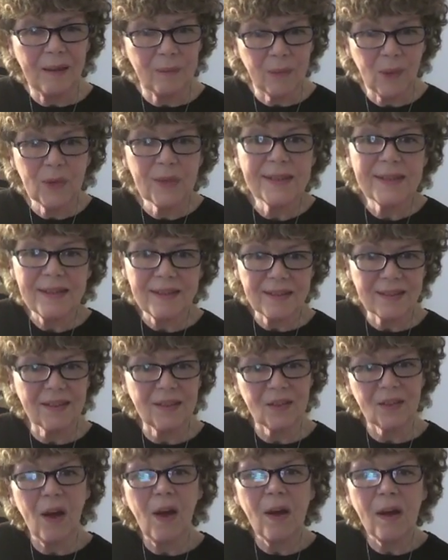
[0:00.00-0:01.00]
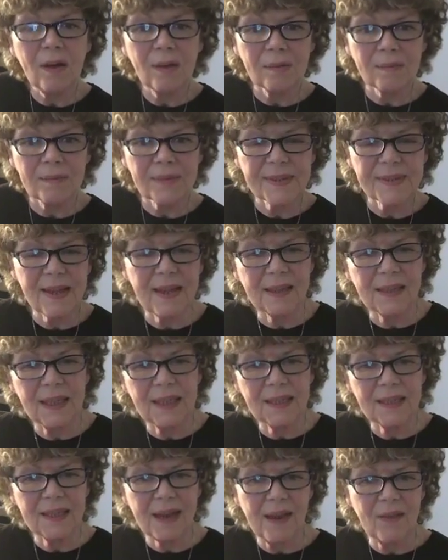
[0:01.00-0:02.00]
mostly the Psalms that
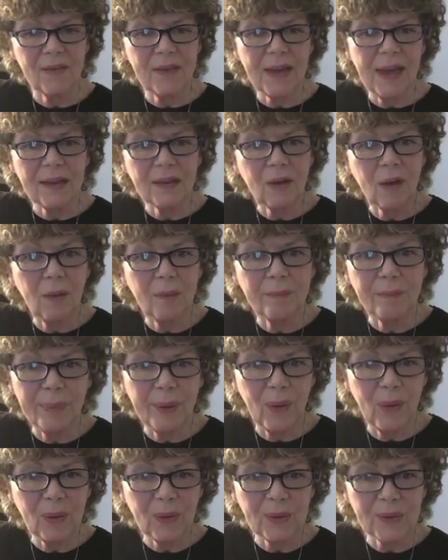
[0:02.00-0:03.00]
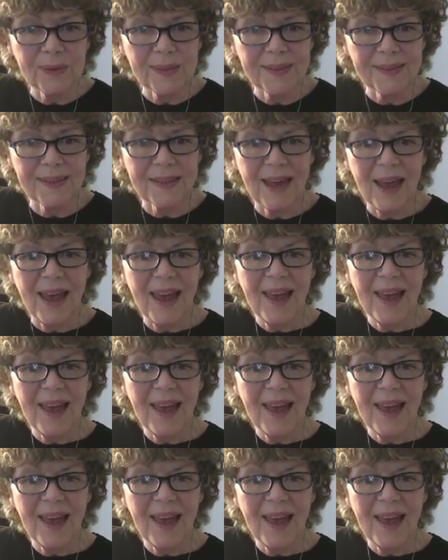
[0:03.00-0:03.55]
King David had composed,